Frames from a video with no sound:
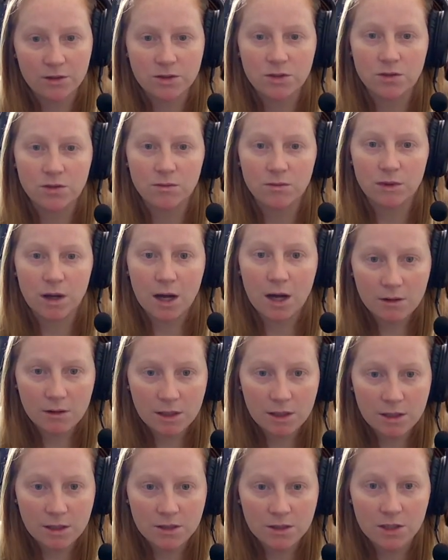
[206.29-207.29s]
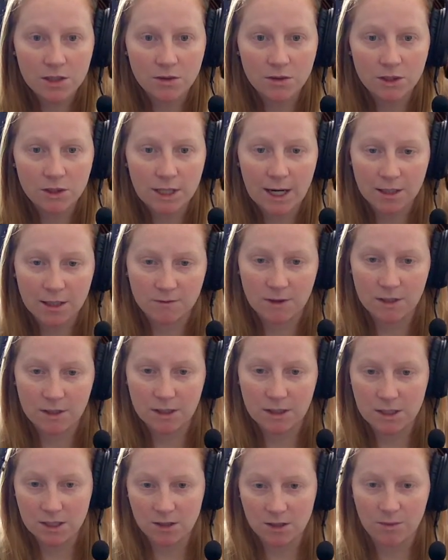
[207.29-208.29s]
so the moderators can only activate
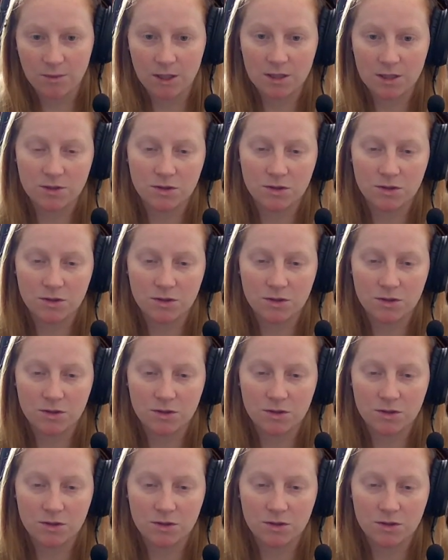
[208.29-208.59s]
these commands.